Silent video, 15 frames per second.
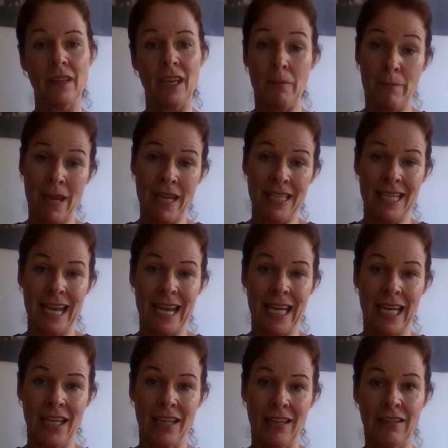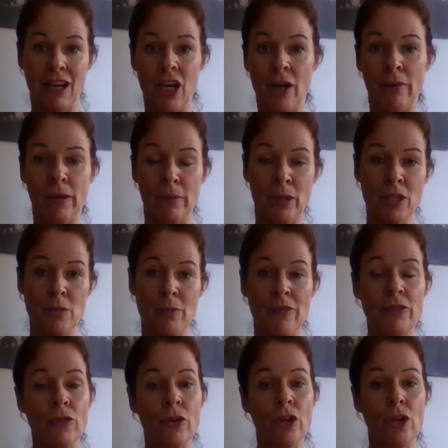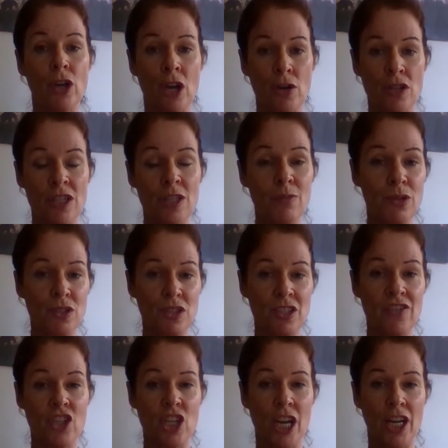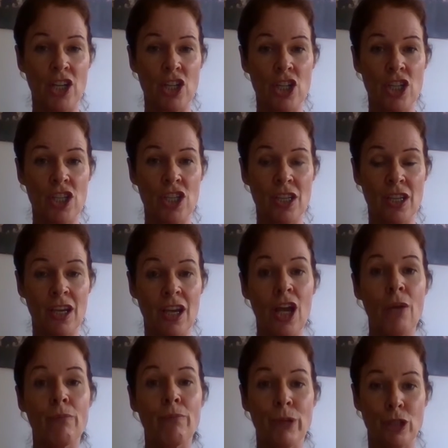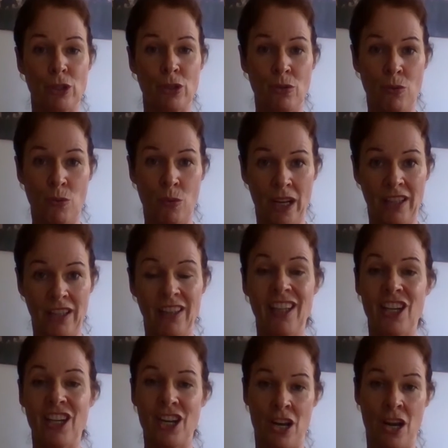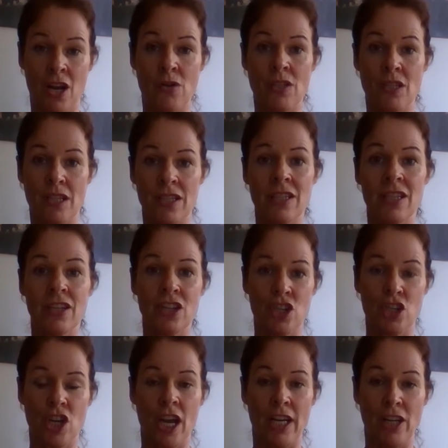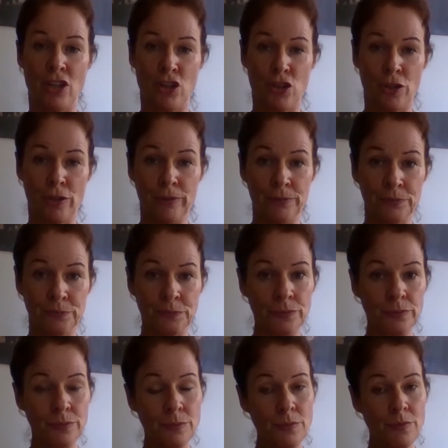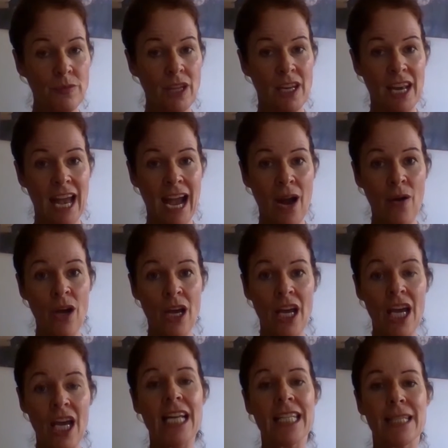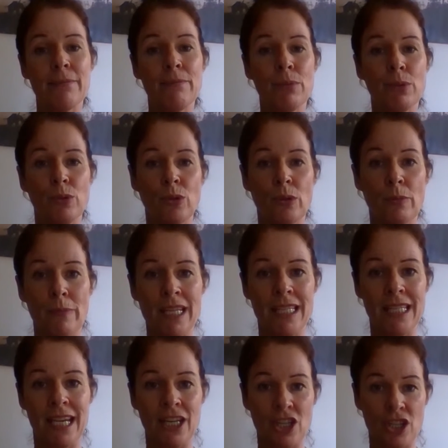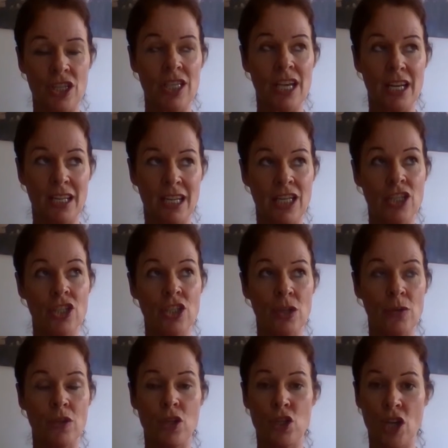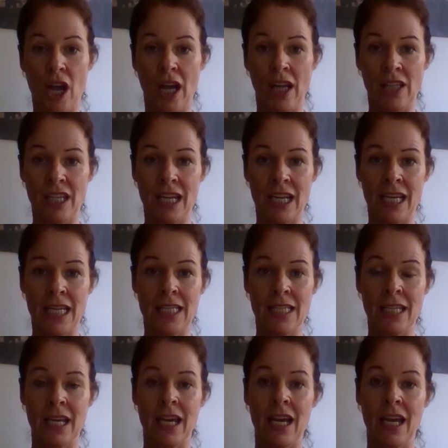It may take a couple of months before you notice positive changes, but you will notice change. Now, a simple meditation technique to do with your child is